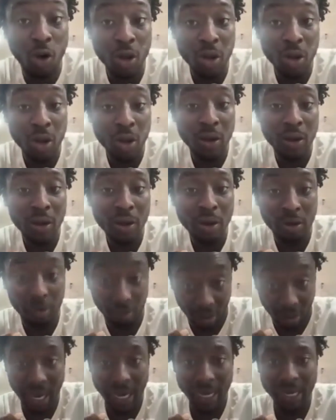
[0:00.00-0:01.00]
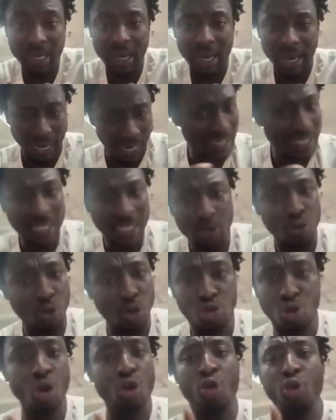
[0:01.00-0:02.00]
for? Right? And this
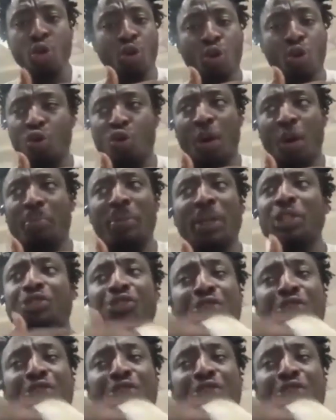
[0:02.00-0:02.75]
was what got